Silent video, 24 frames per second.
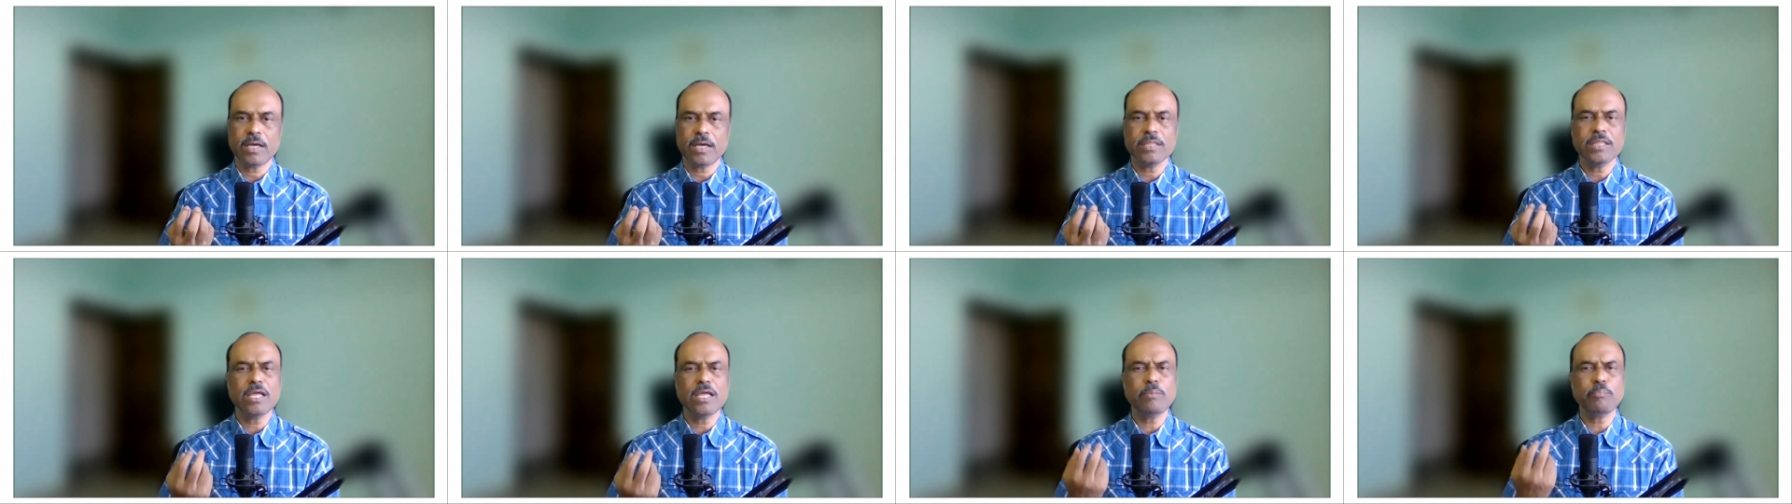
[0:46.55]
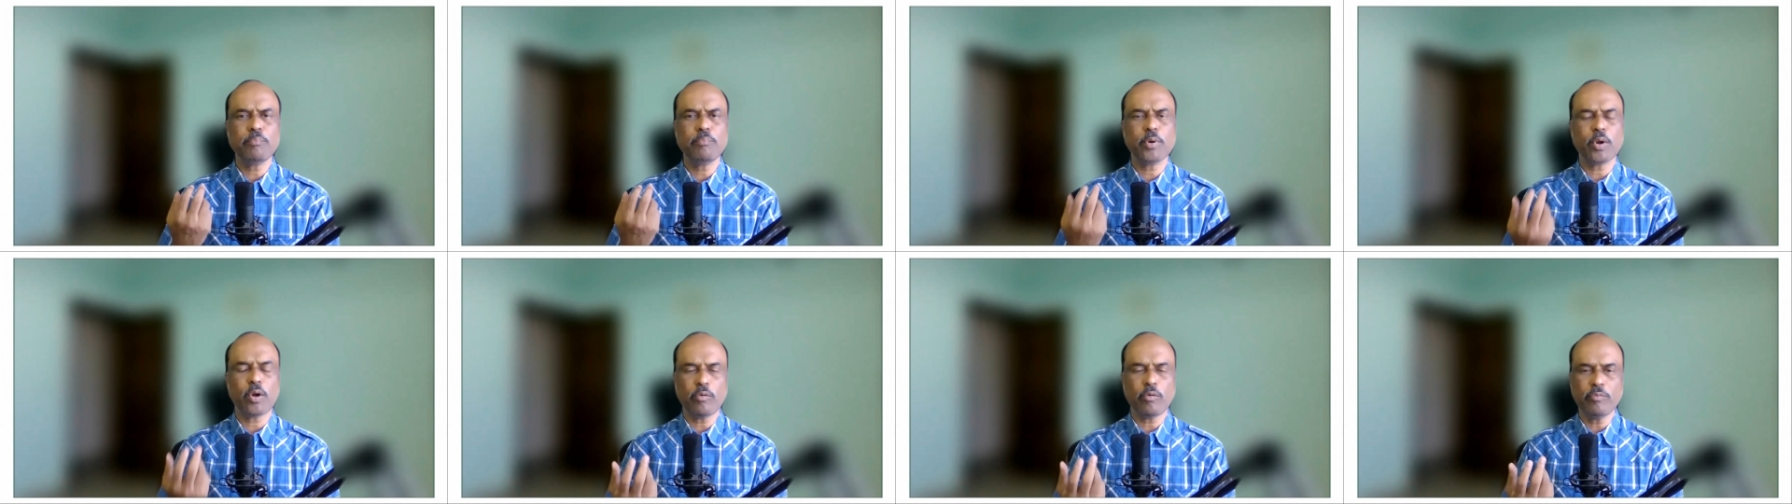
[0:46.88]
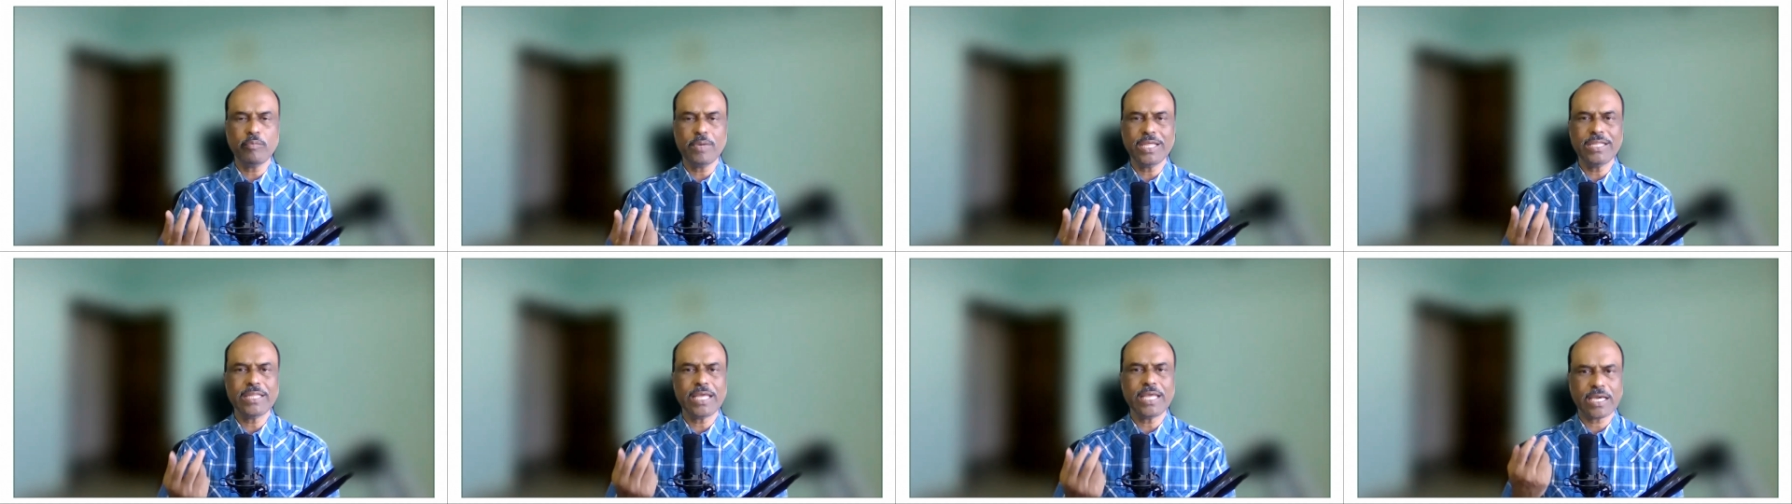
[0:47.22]
and then
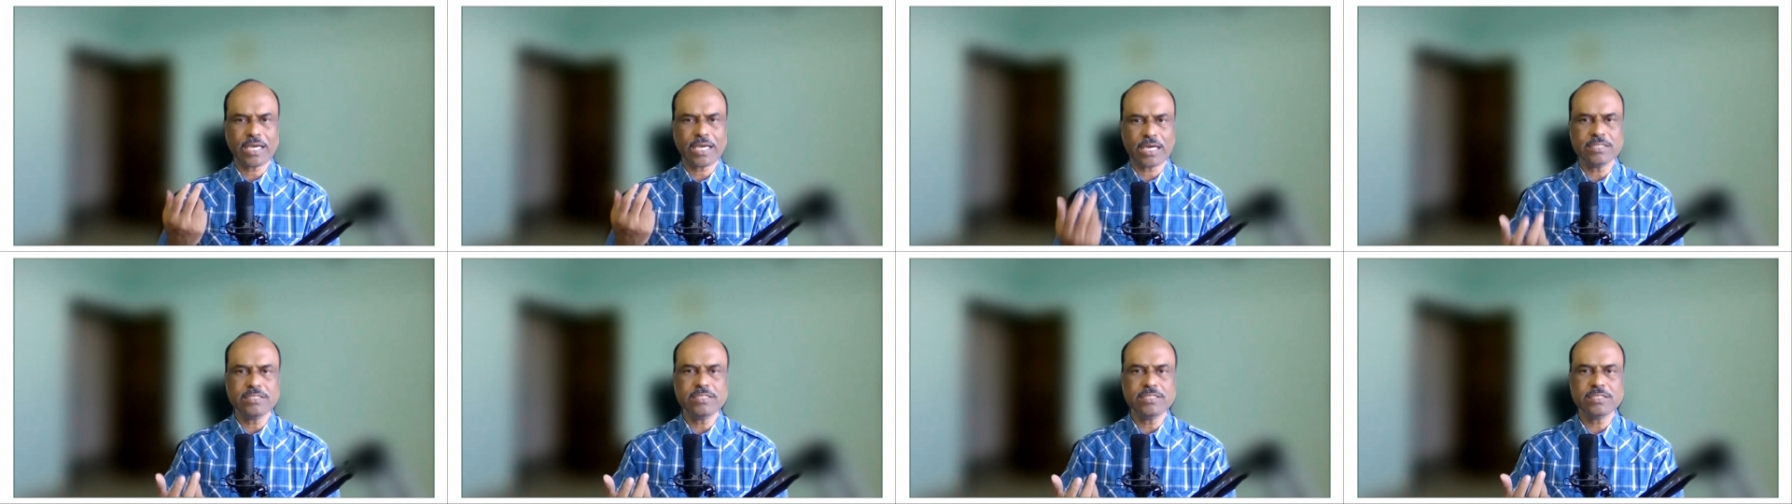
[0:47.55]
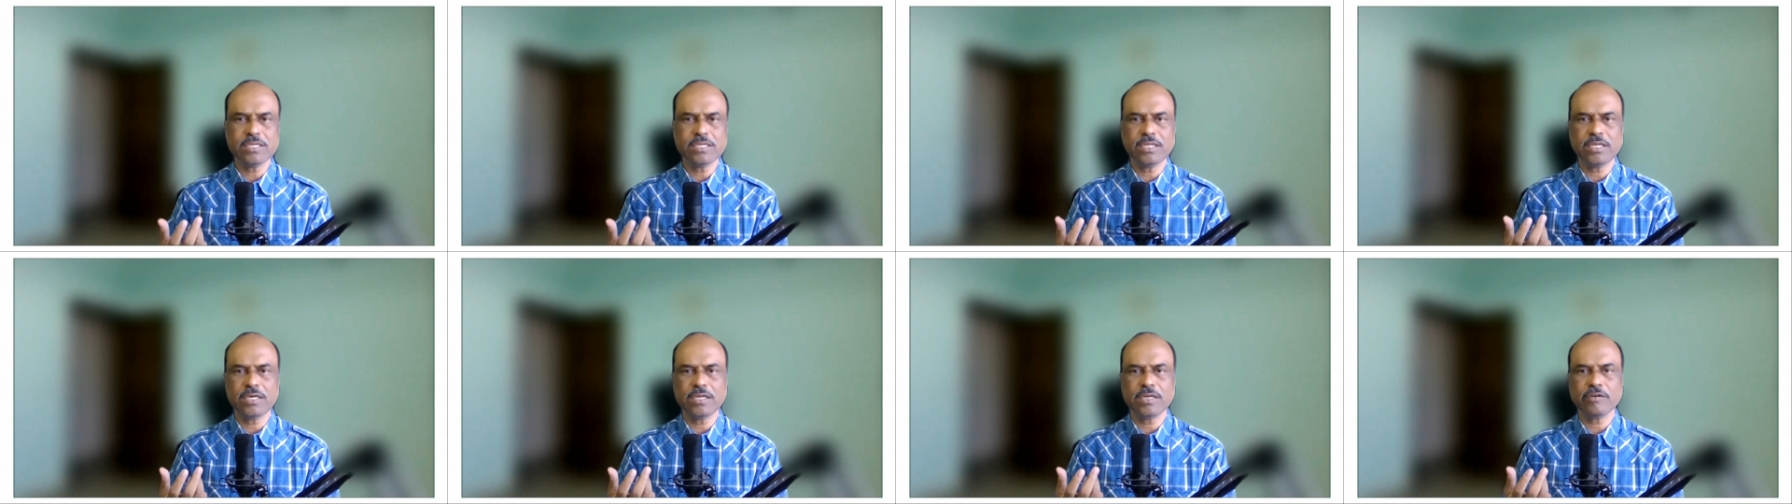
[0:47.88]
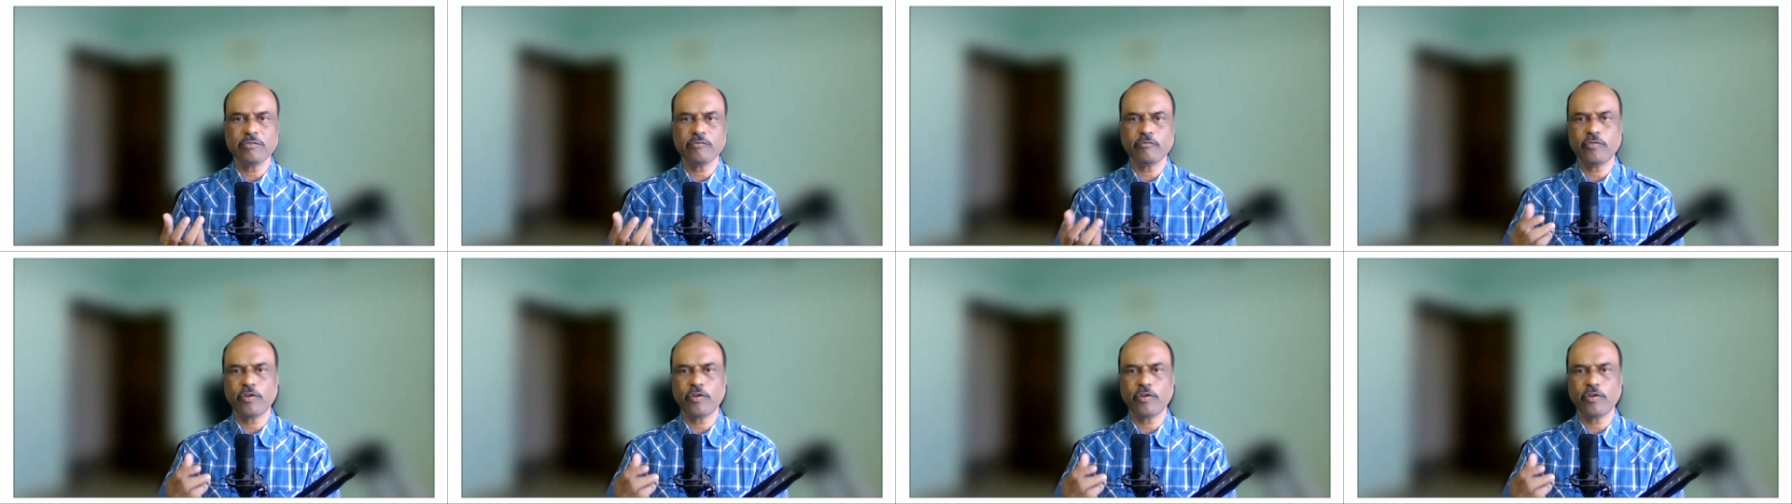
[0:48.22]
probably they consider